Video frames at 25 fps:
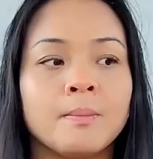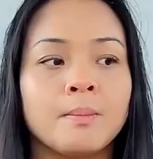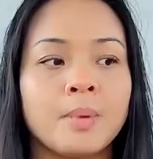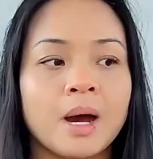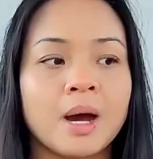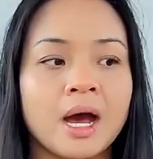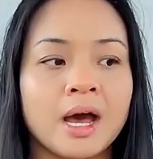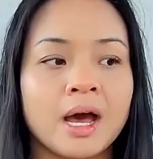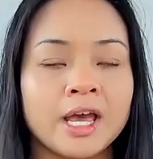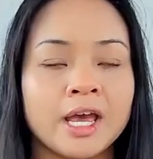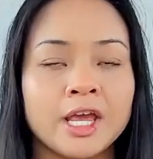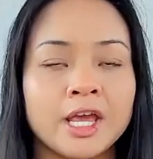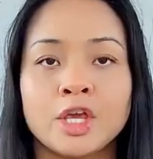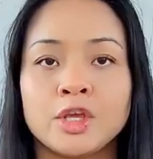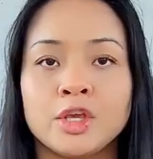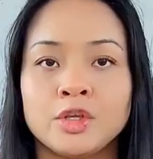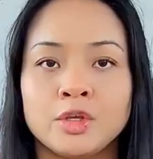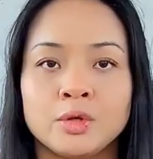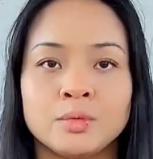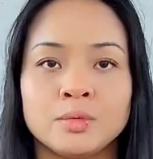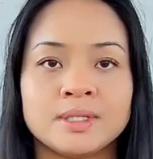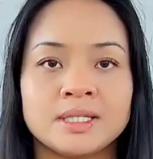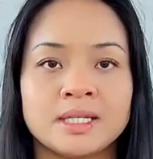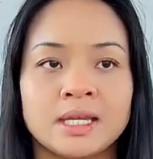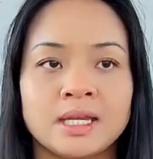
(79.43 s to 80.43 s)
By
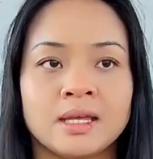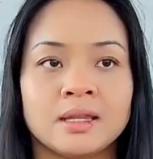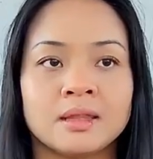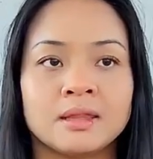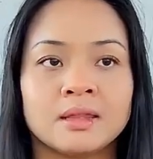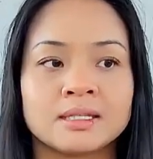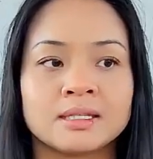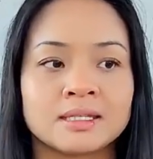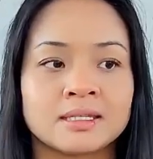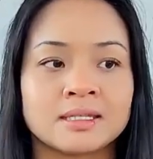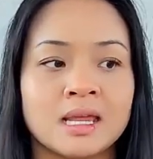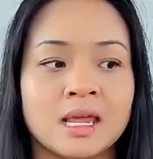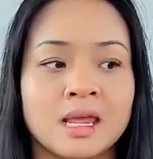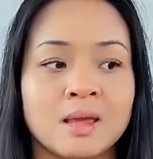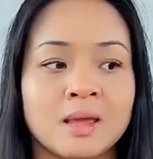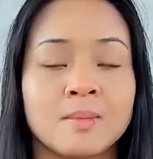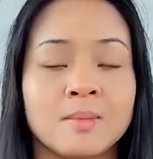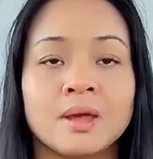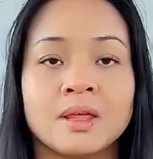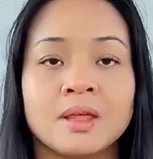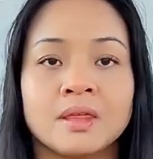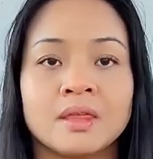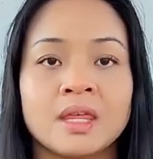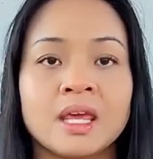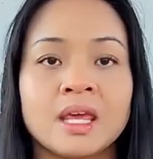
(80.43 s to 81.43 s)
using the same